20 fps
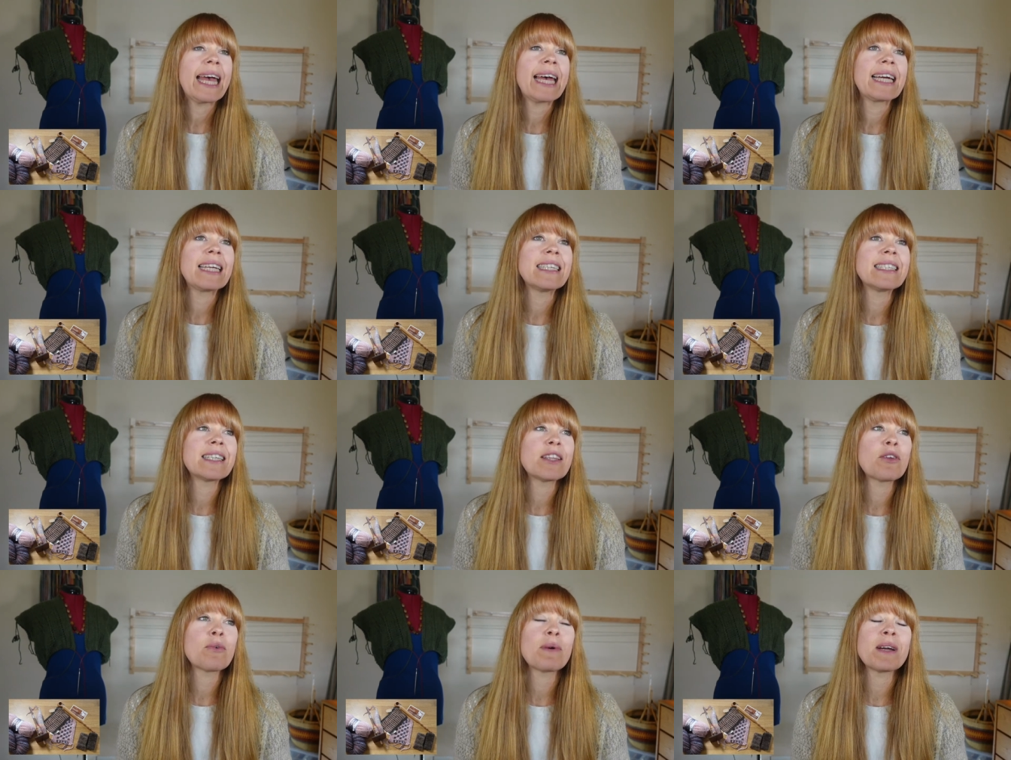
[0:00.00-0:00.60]
And
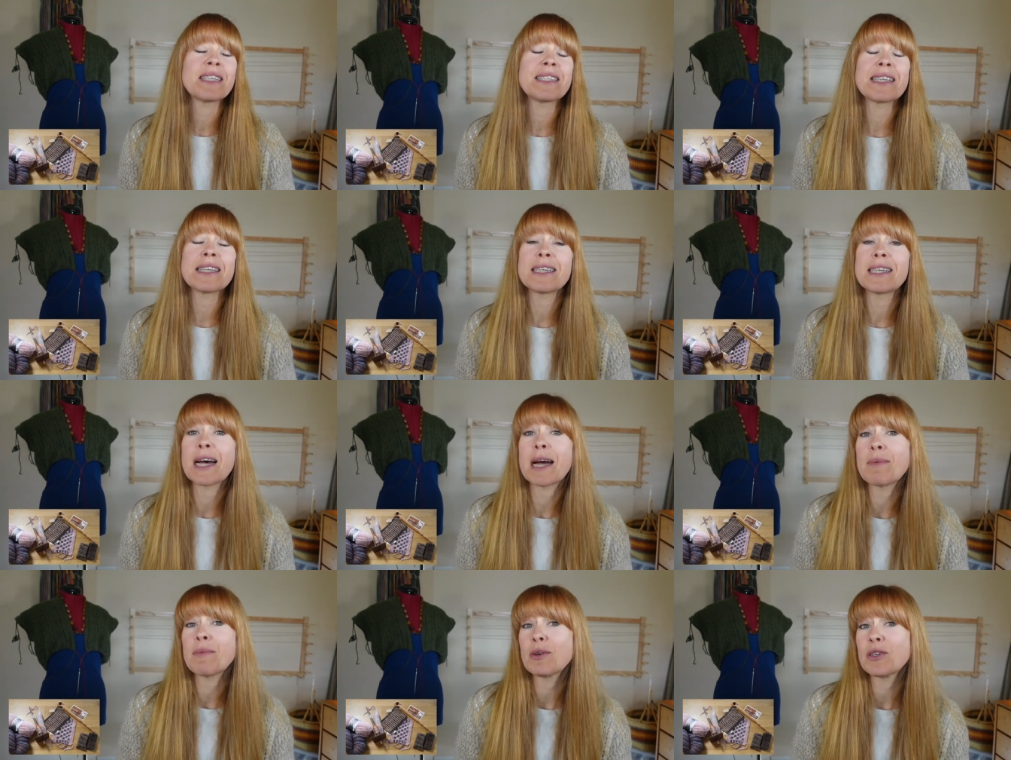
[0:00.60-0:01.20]
the rest of
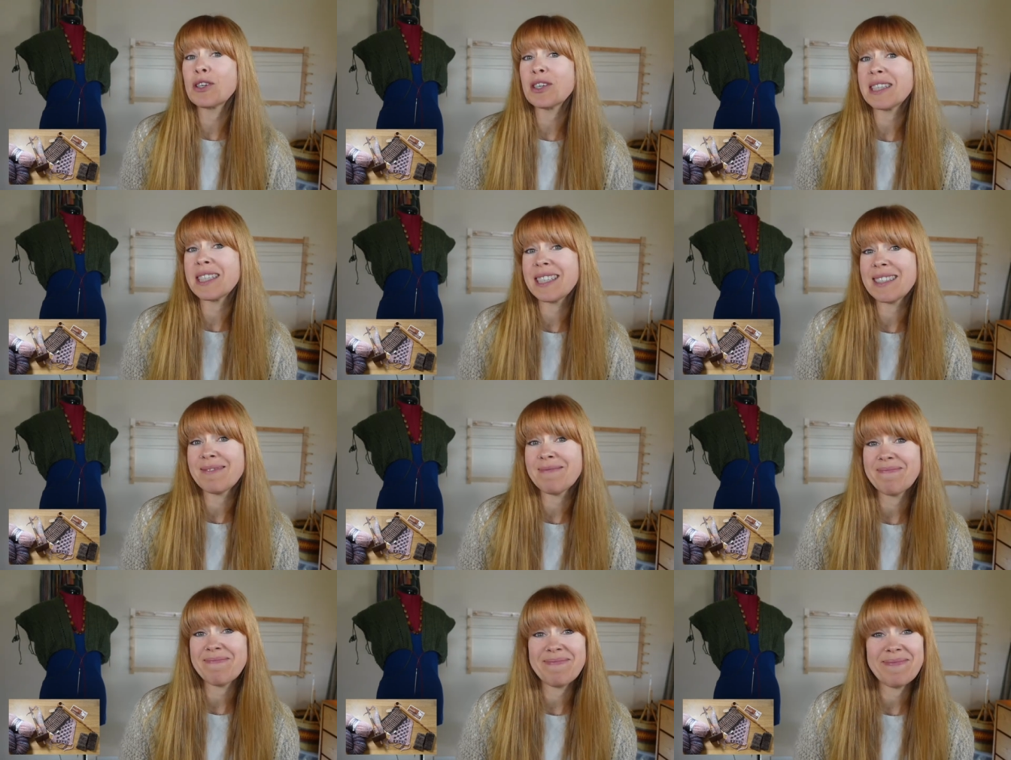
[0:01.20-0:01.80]
the time, we're just
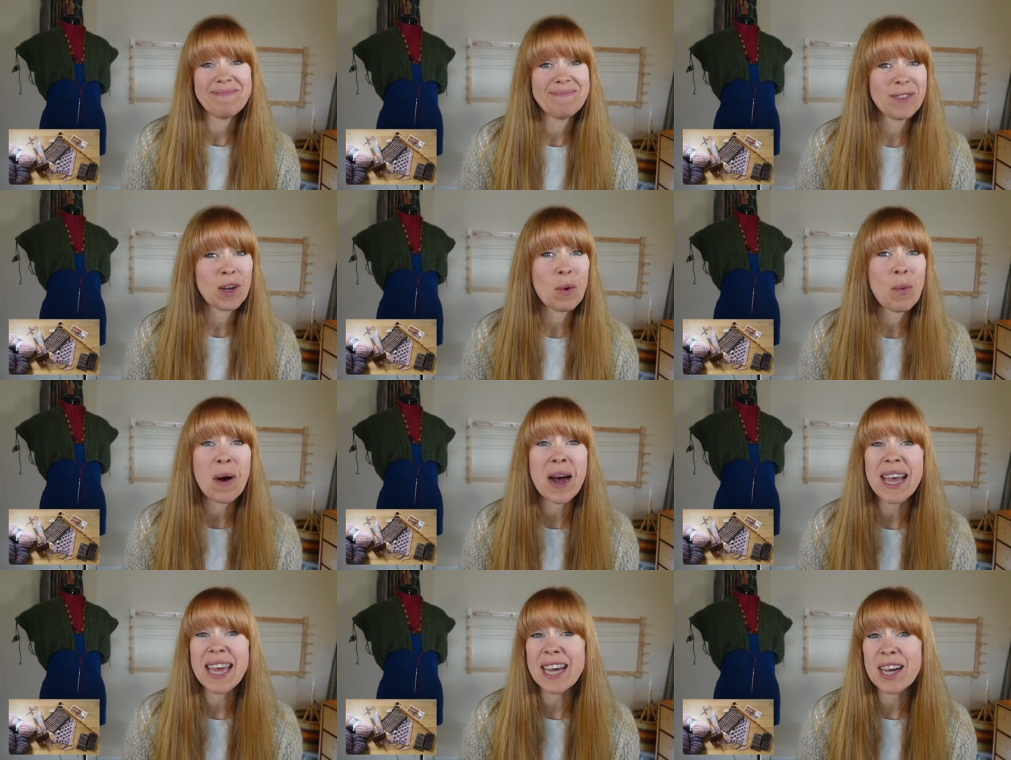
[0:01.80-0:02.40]

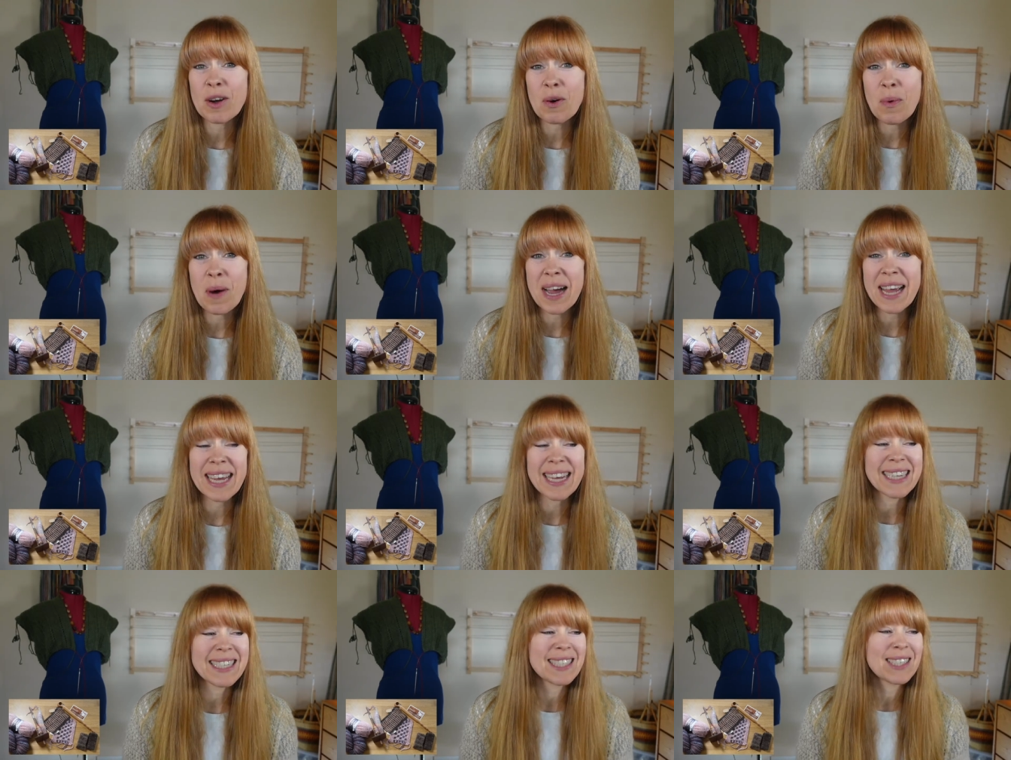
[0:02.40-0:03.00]
quiet,
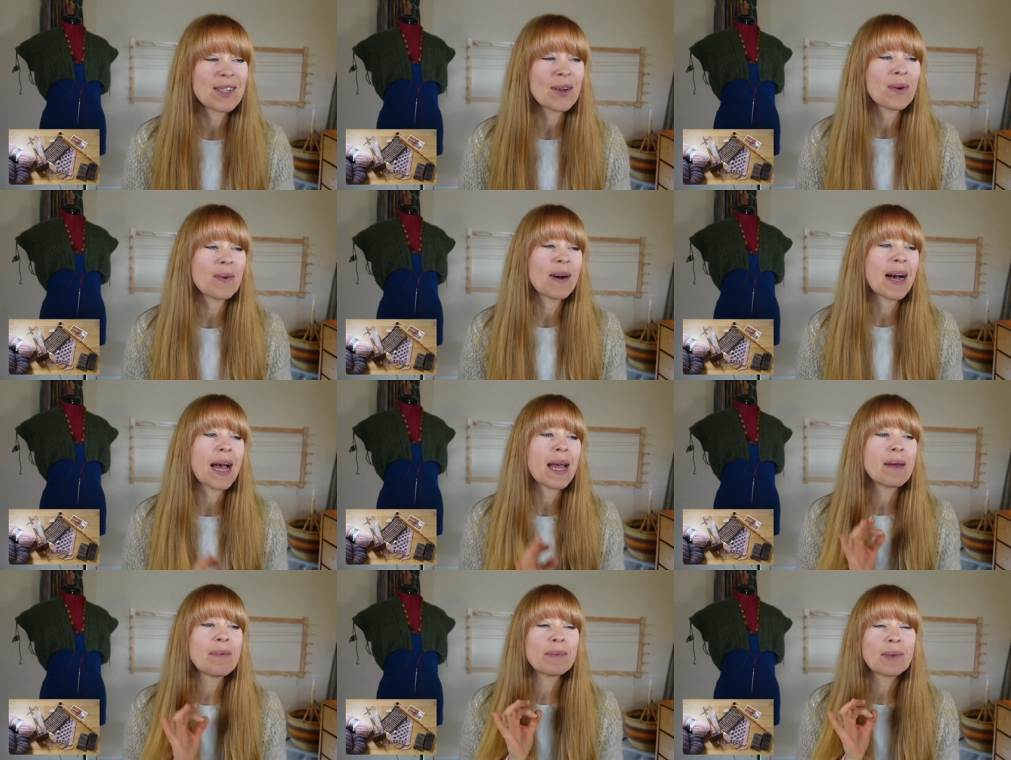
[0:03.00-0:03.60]
quiet. So
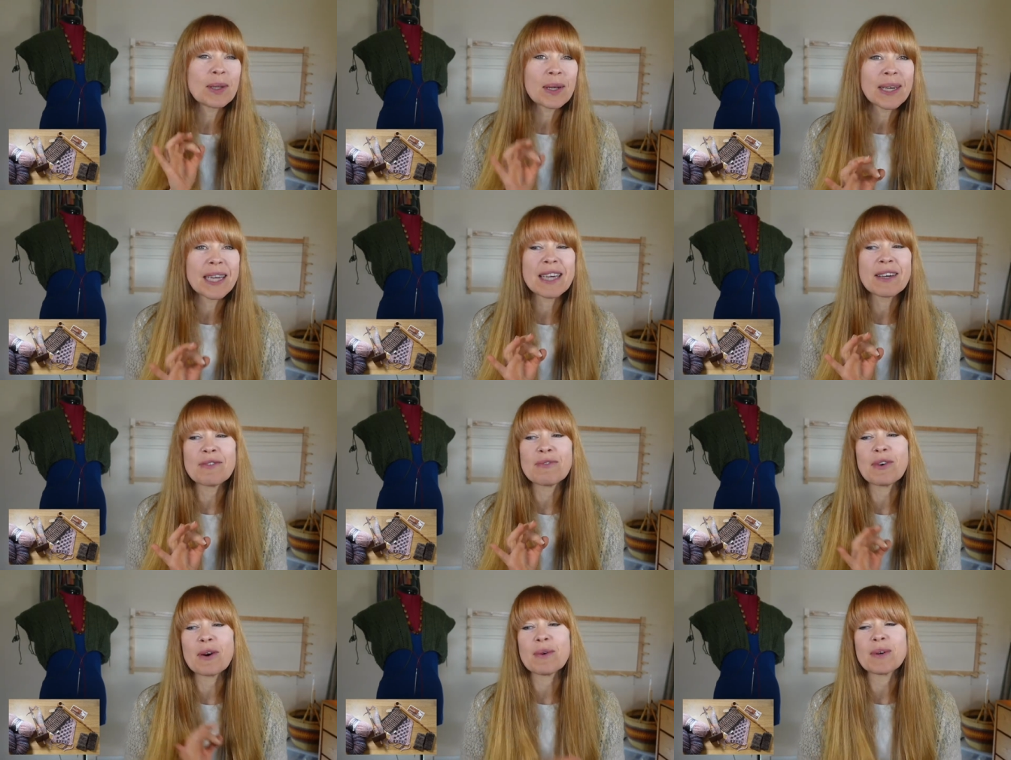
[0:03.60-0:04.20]
I'm
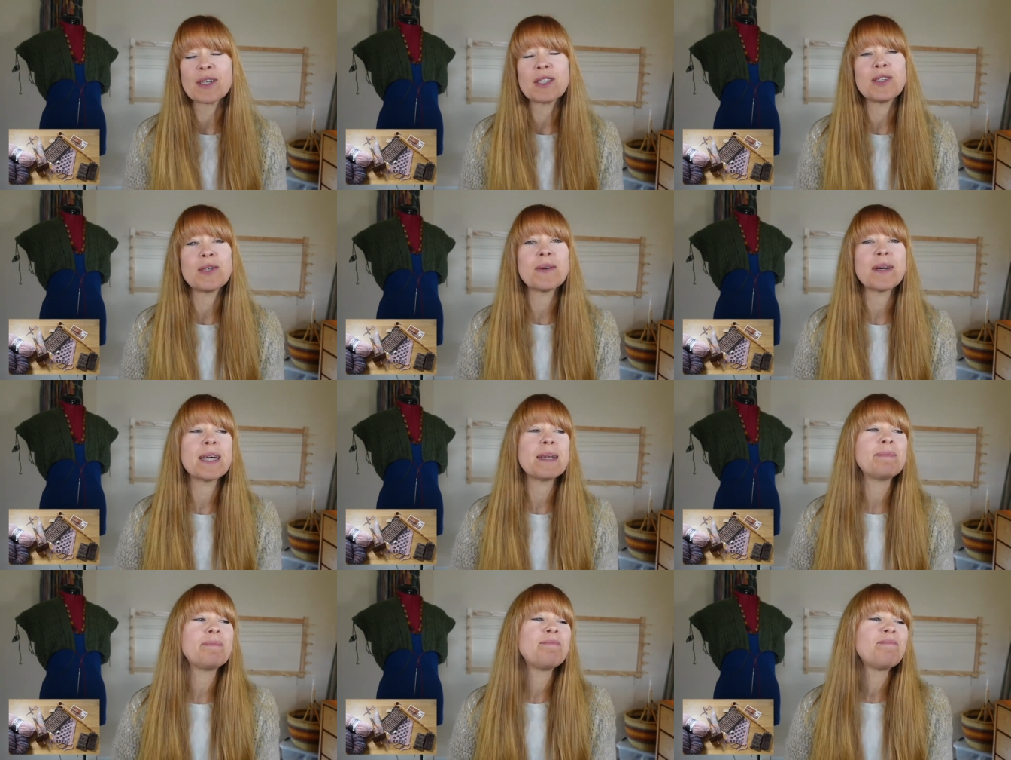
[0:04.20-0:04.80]
looking forward to
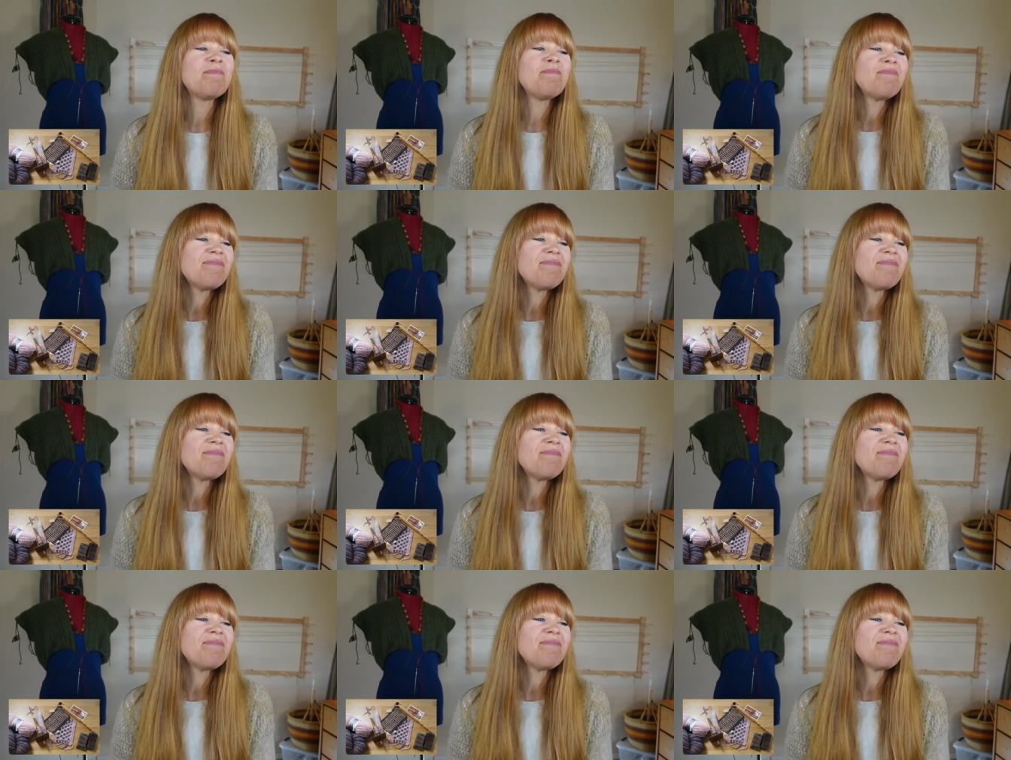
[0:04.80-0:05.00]
it.